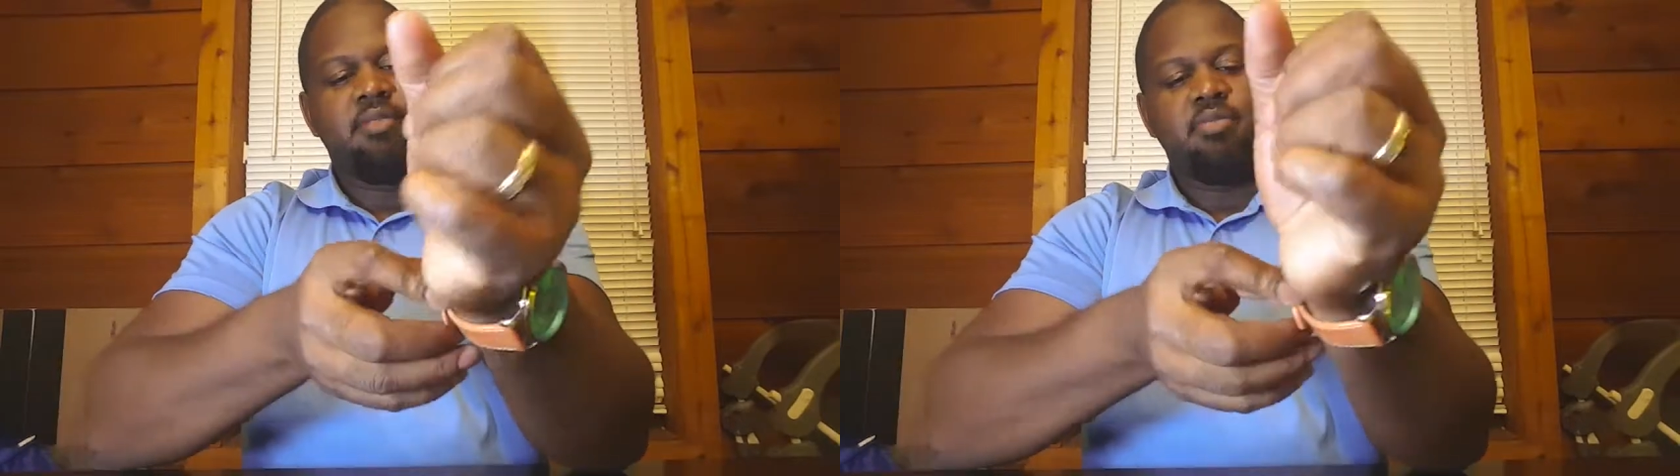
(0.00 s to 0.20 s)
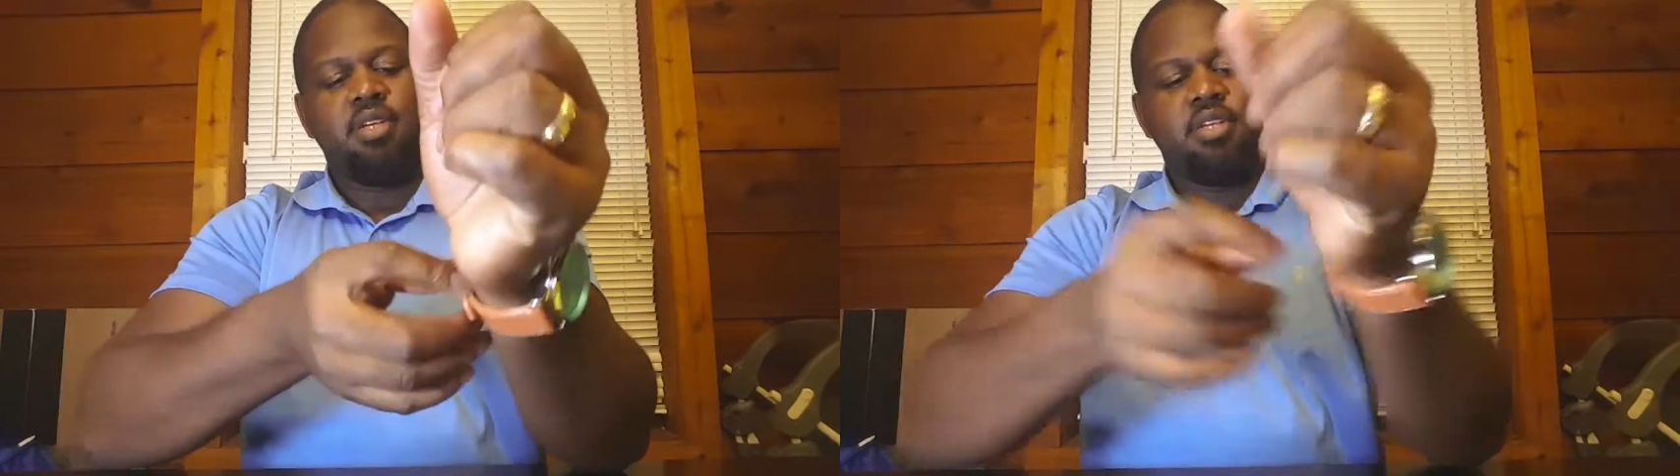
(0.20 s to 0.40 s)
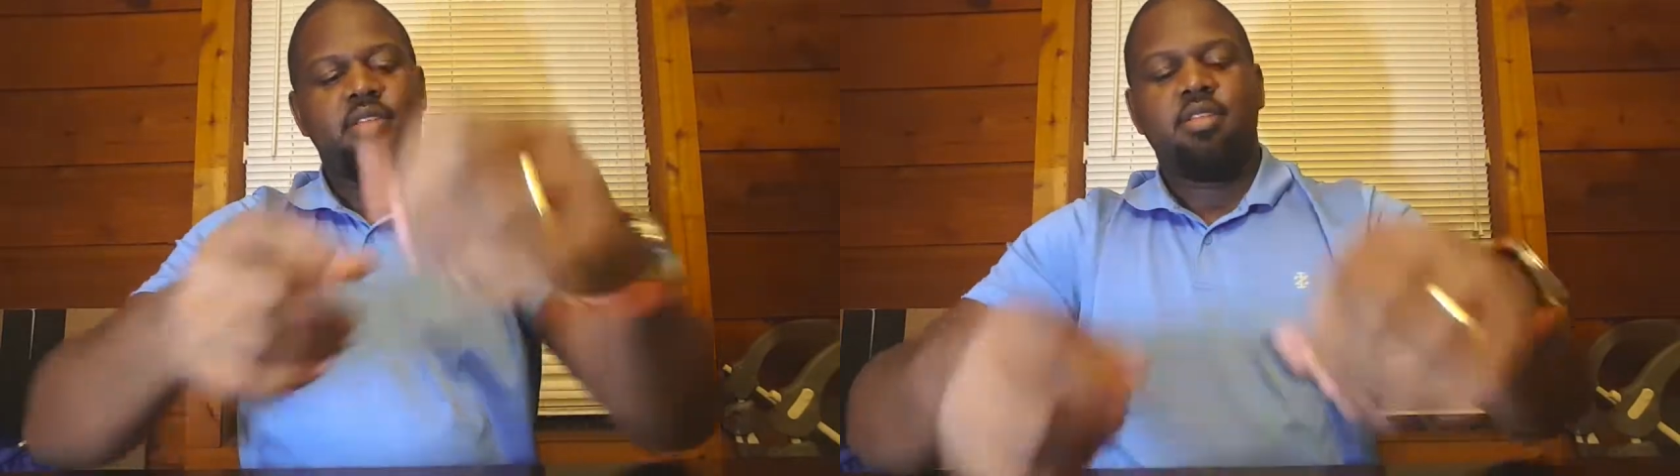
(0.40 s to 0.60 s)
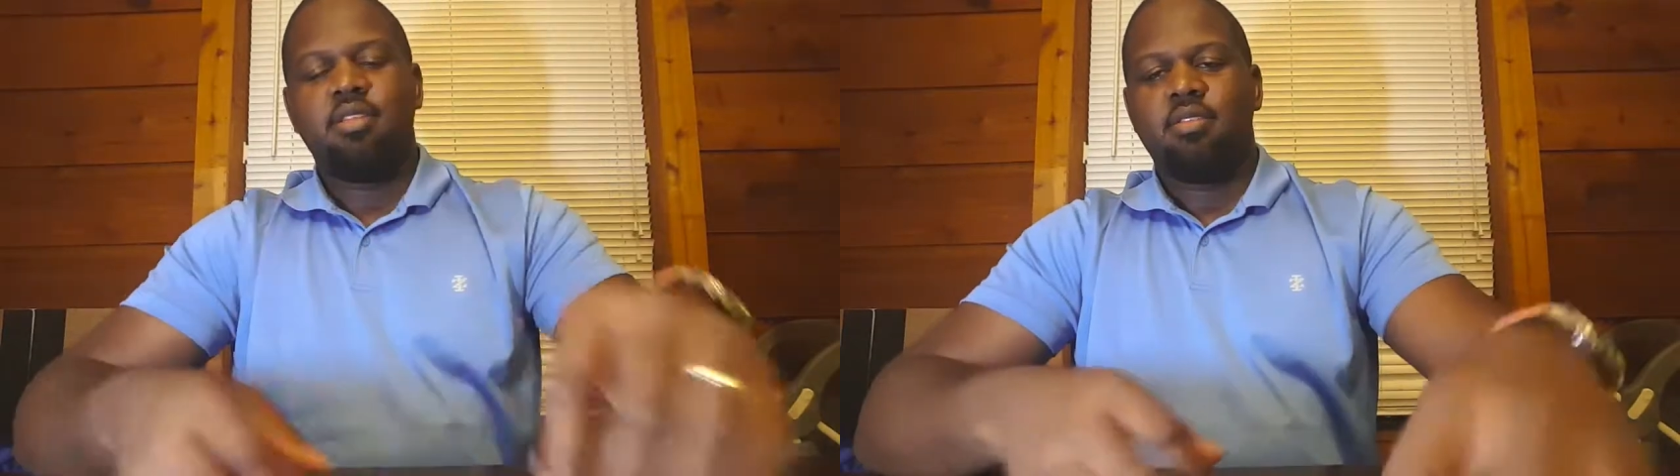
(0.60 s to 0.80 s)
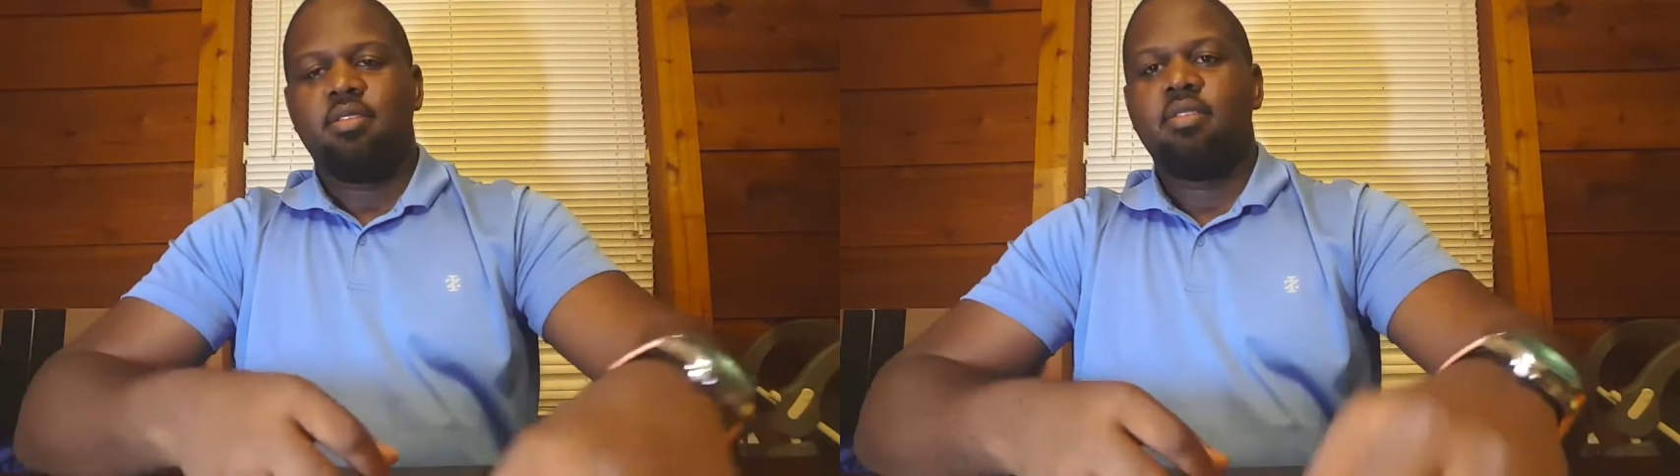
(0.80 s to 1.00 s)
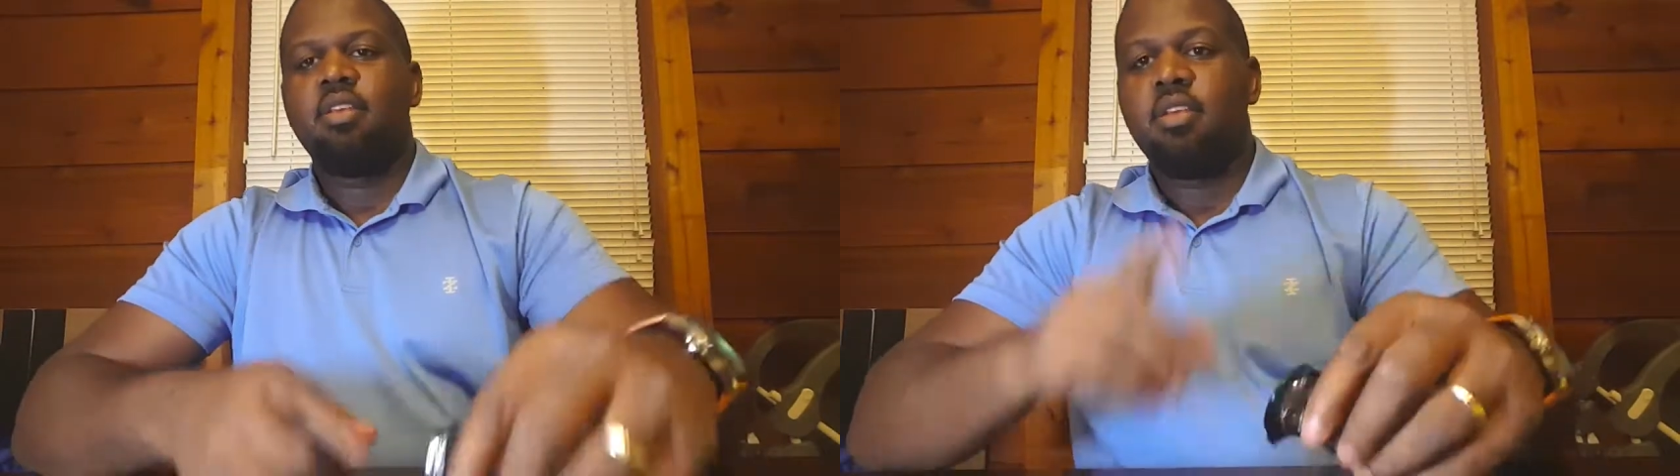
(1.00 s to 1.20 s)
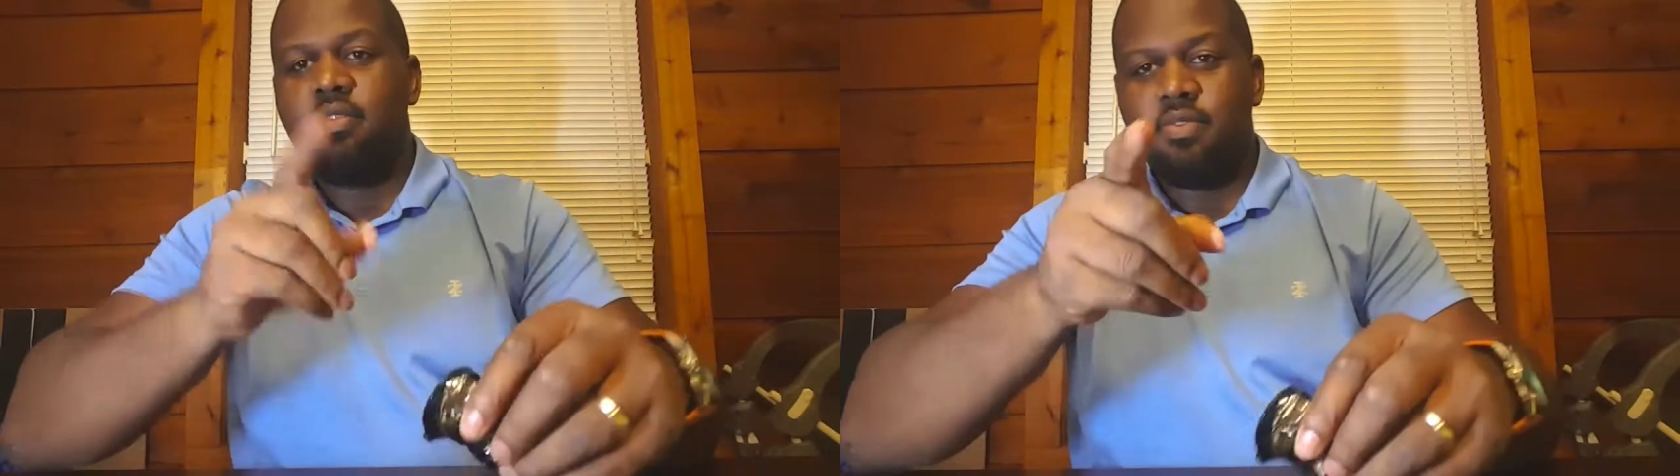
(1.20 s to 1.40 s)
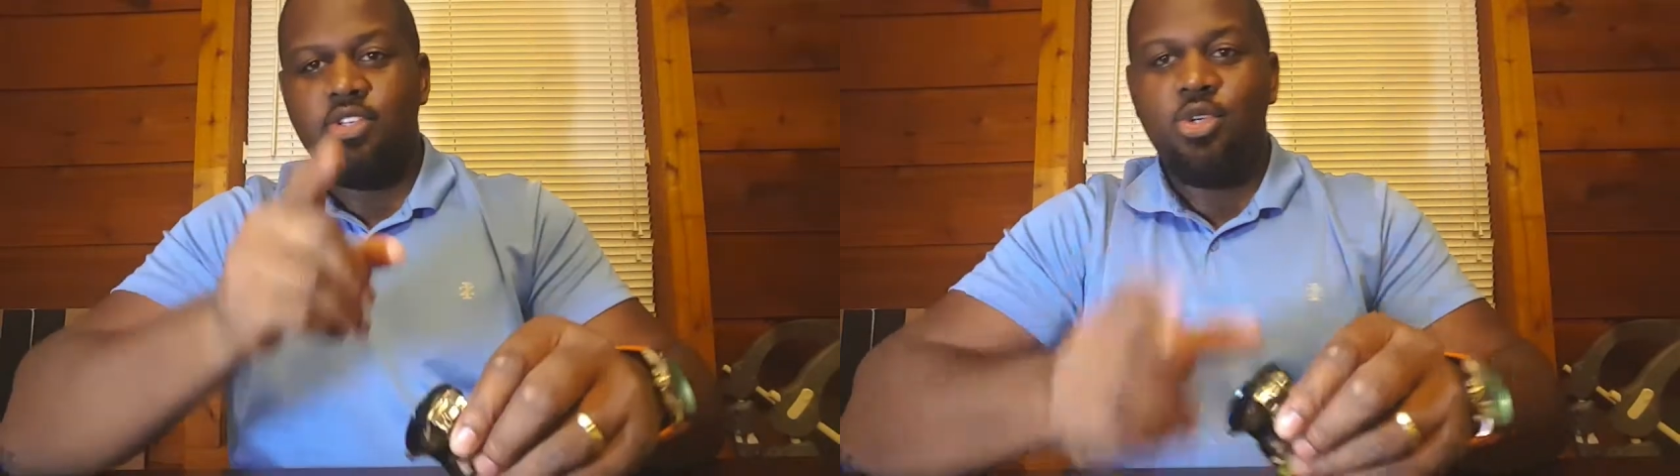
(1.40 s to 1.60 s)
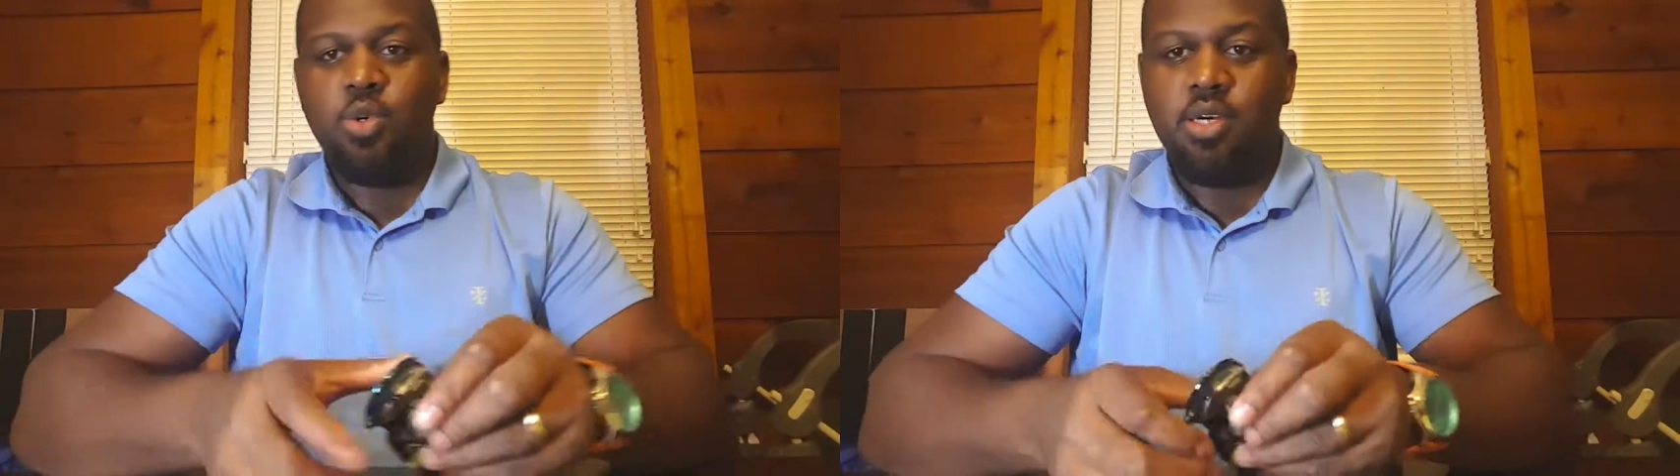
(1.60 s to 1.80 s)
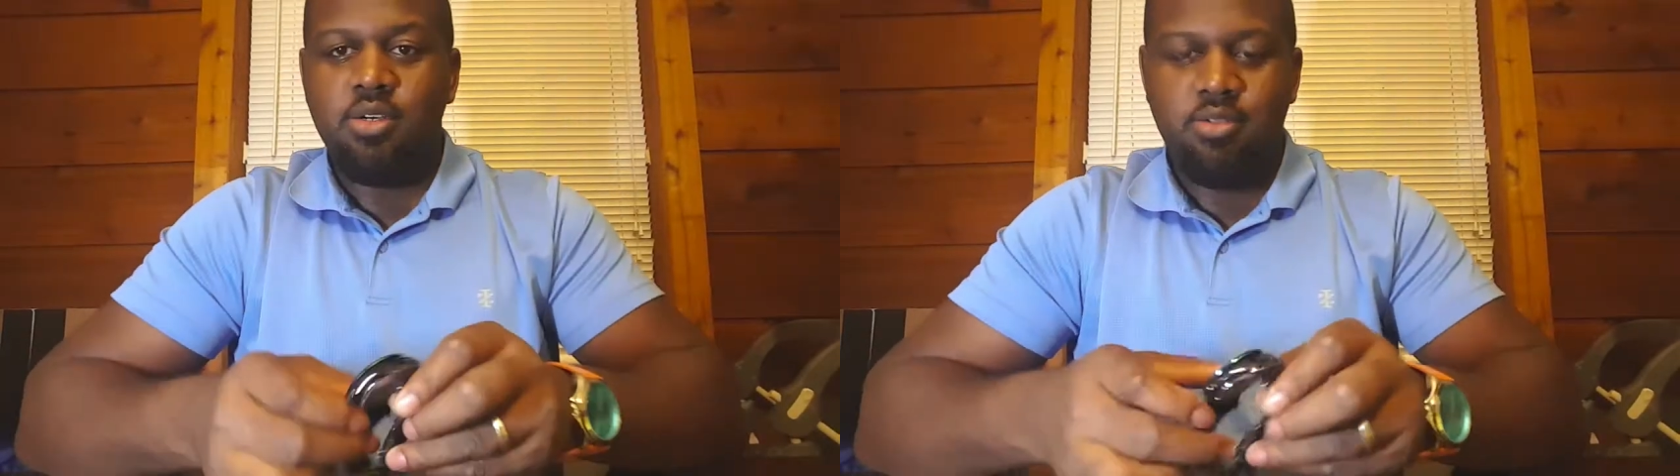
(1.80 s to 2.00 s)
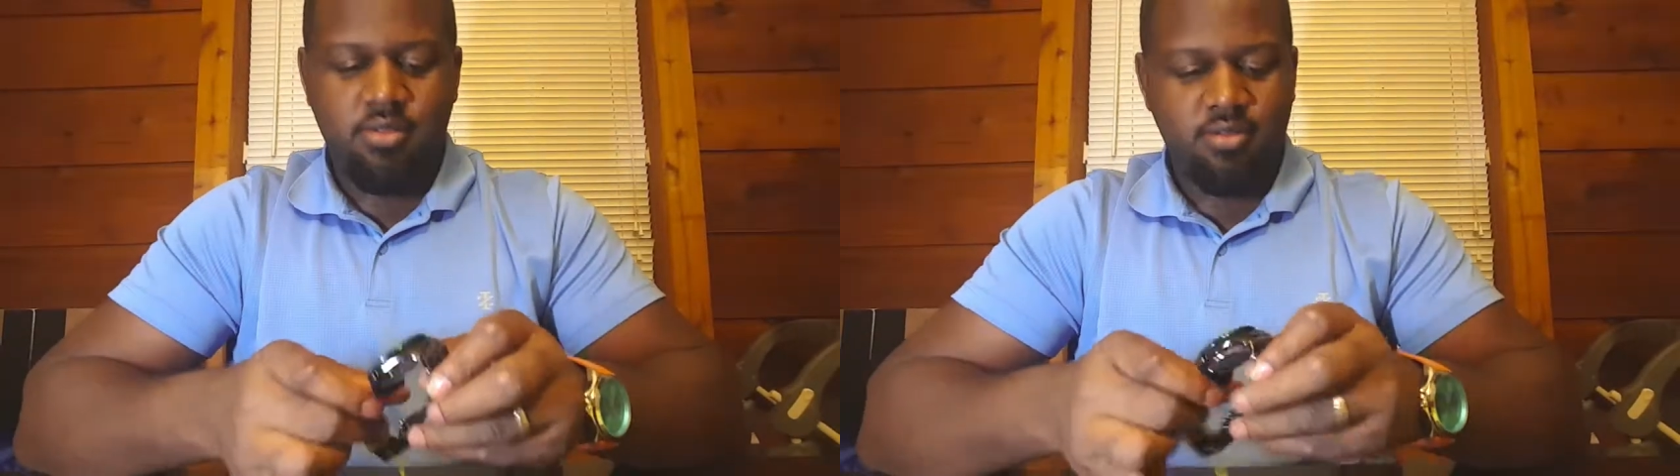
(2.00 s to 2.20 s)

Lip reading: But for you all.